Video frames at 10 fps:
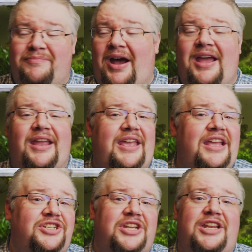buying
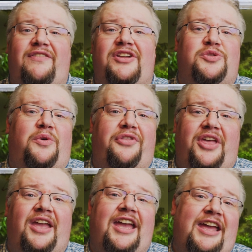each individual
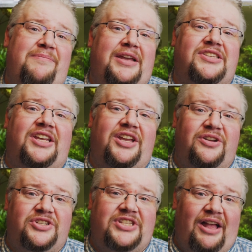thing and mixing it
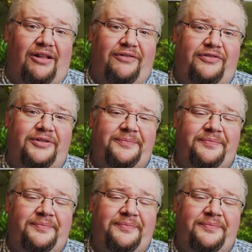yourself.